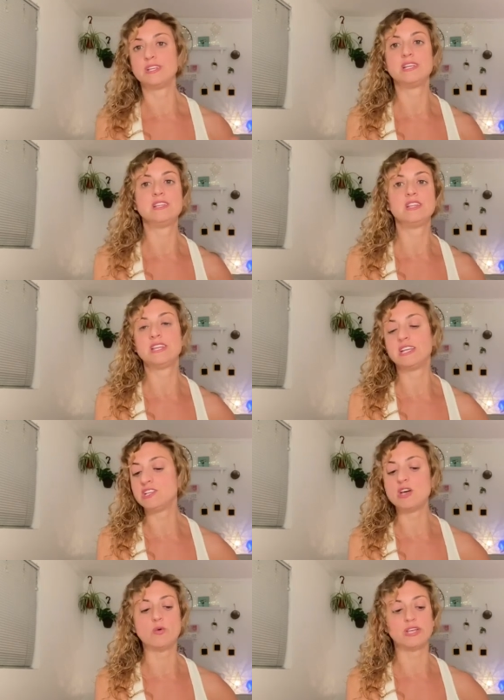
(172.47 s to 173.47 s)
They didn't, they
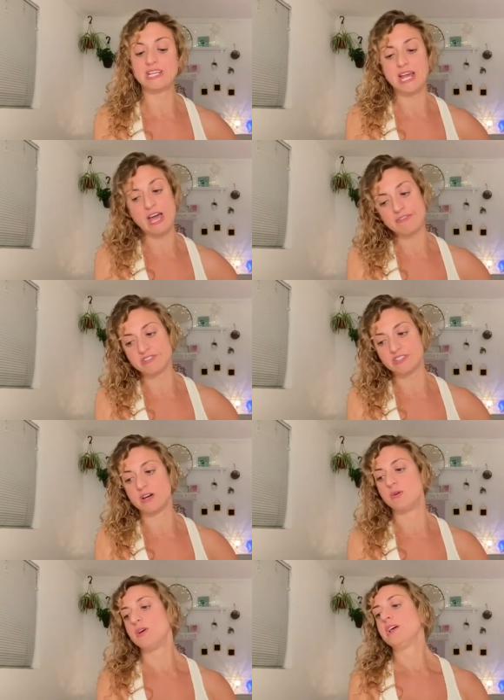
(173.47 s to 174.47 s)
didn't know. They didn't have to
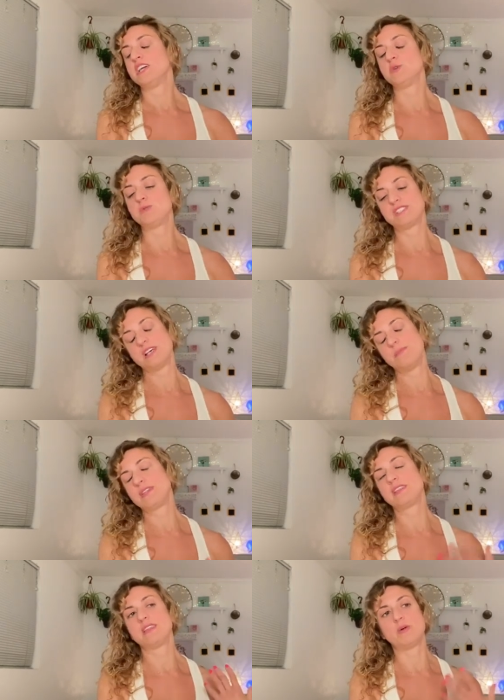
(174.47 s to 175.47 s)
know. It was
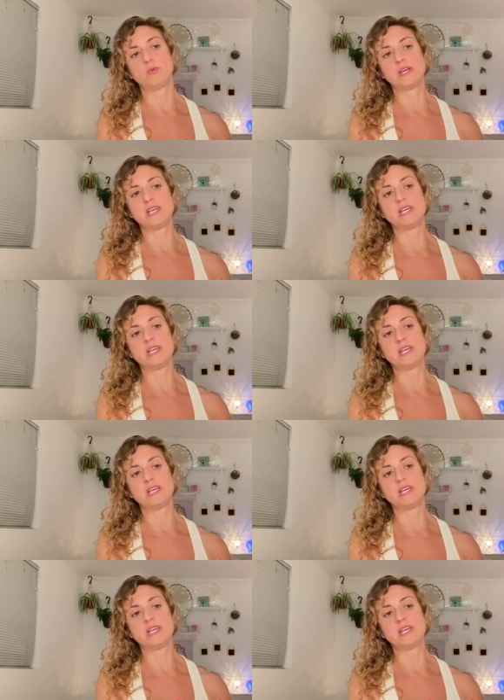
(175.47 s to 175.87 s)
something that we,